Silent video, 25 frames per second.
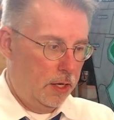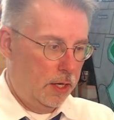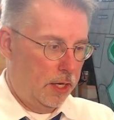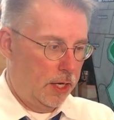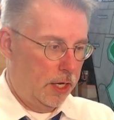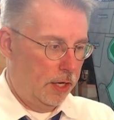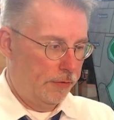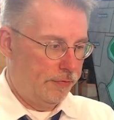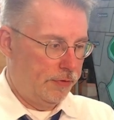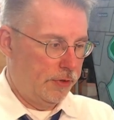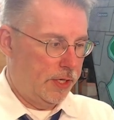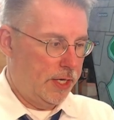
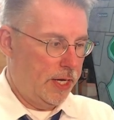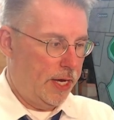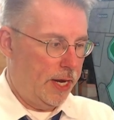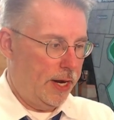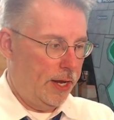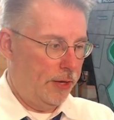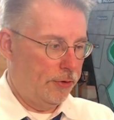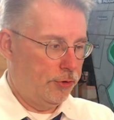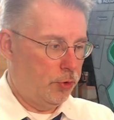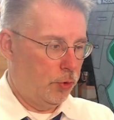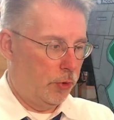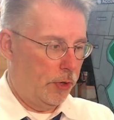If you got
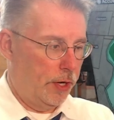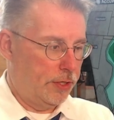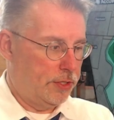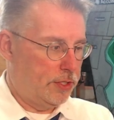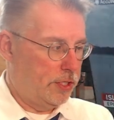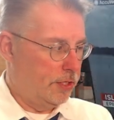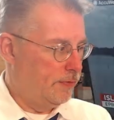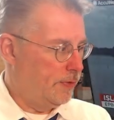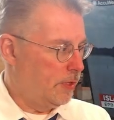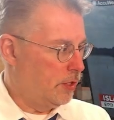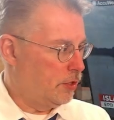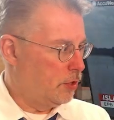outdoor
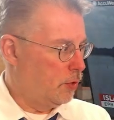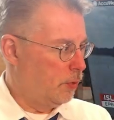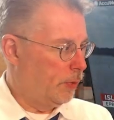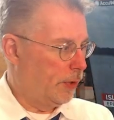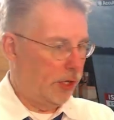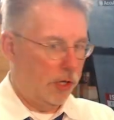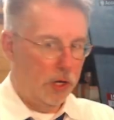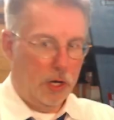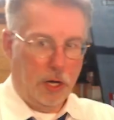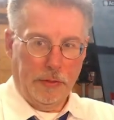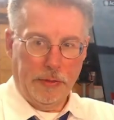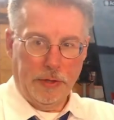activities
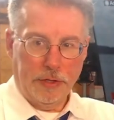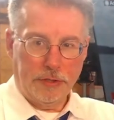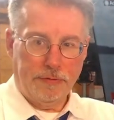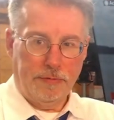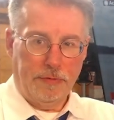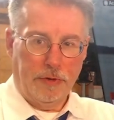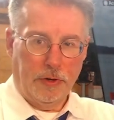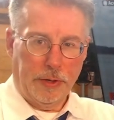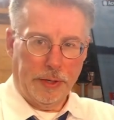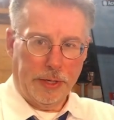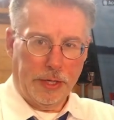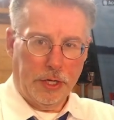going on, that's
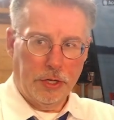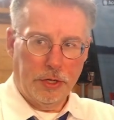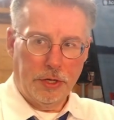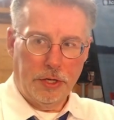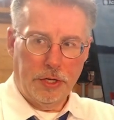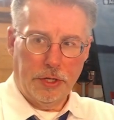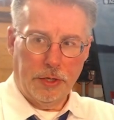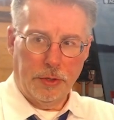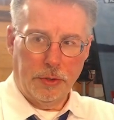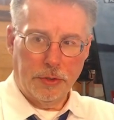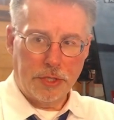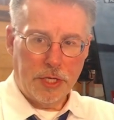very good
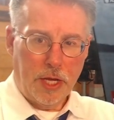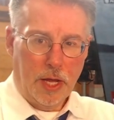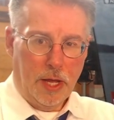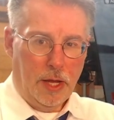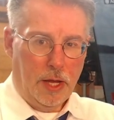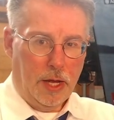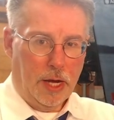news.